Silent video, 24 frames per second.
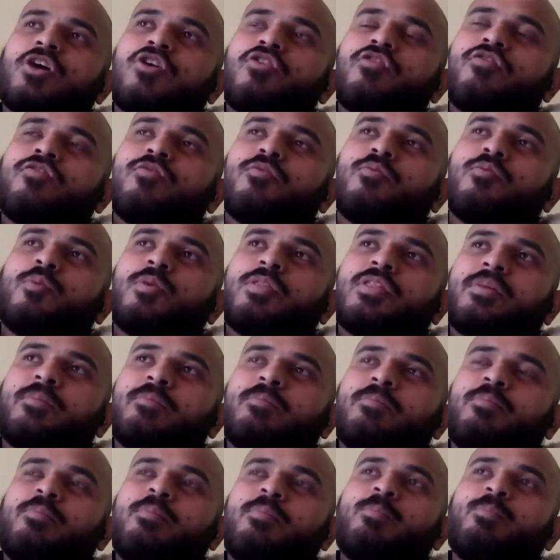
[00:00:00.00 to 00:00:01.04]
off with a
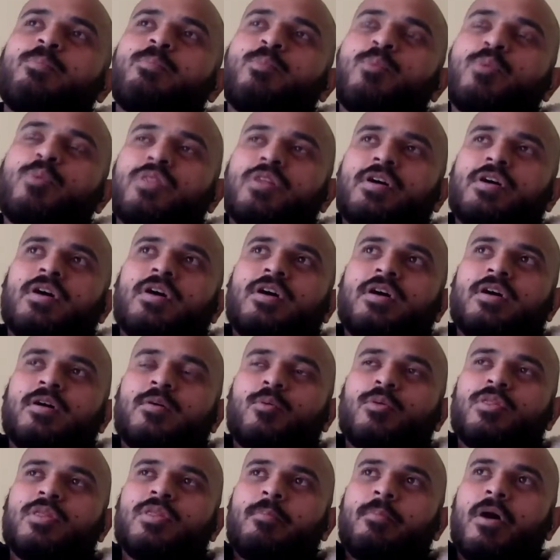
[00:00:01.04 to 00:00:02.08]

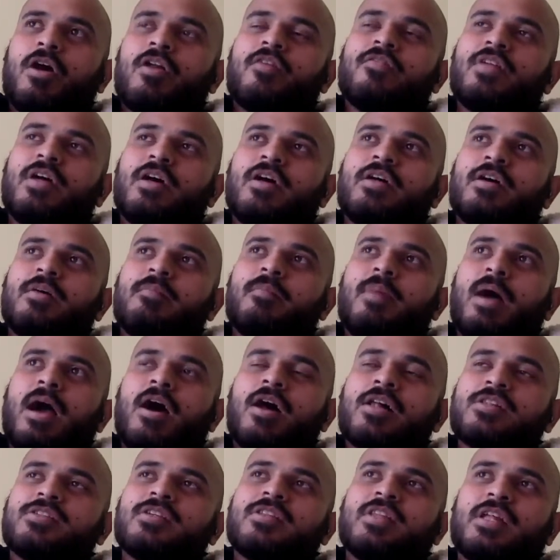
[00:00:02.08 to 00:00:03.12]
part of my
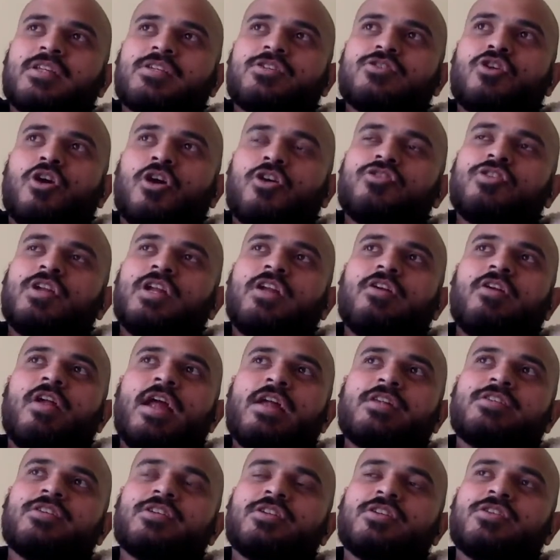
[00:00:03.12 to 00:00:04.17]
answer that's not really
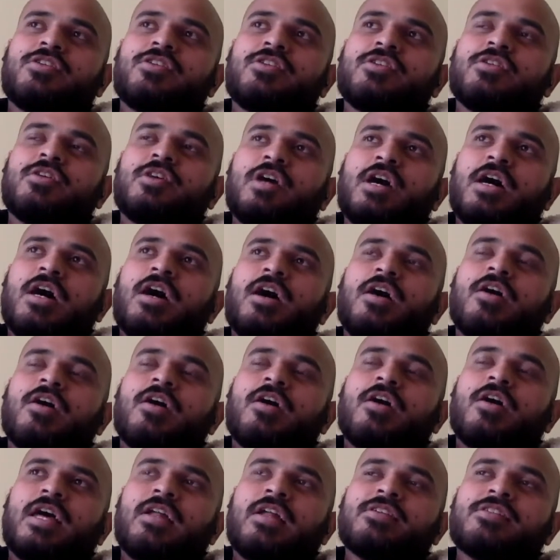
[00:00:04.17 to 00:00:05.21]
related.
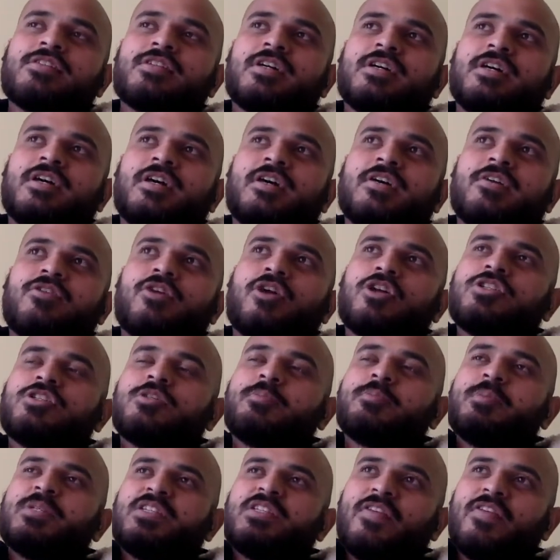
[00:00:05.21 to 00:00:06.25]
That is not
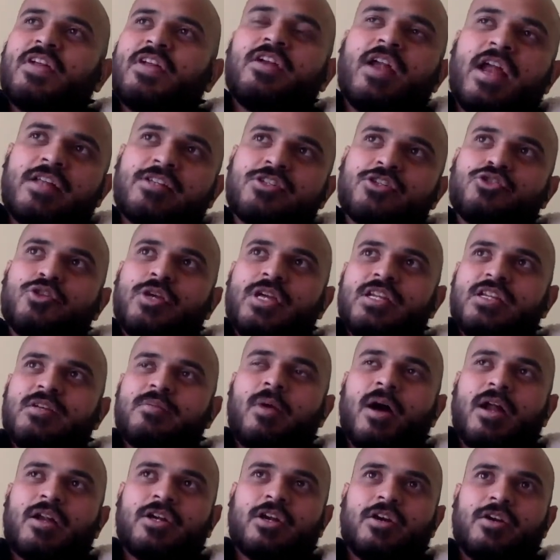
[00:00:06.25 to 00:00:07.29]
specifically related to
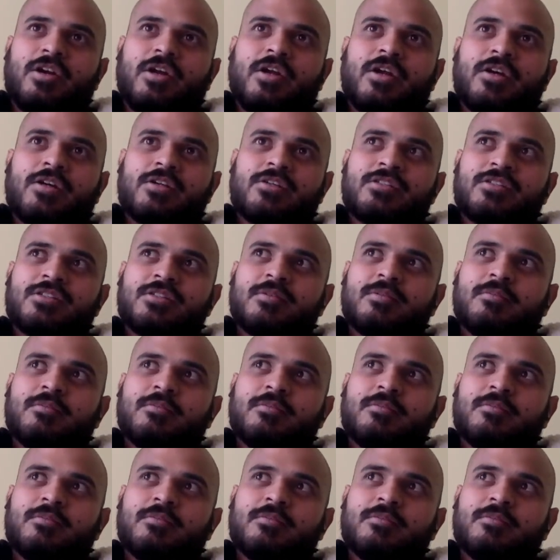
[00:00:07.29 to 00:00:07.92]
in-demand careers,